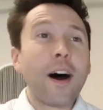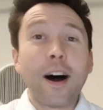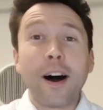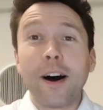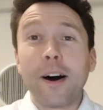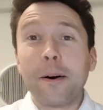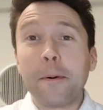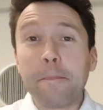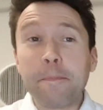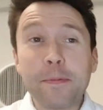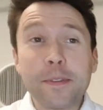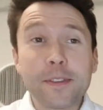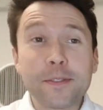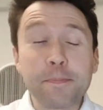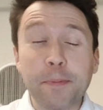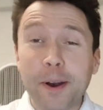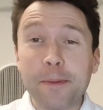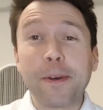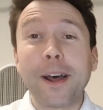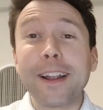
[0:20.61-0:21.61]
Um,
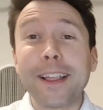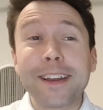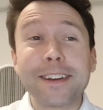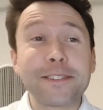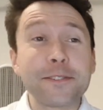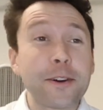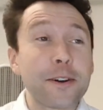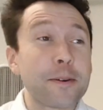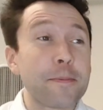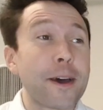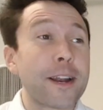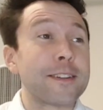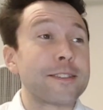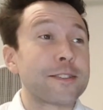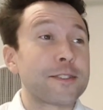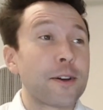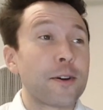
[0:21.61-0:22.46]
but I'm not allowed to talk about it,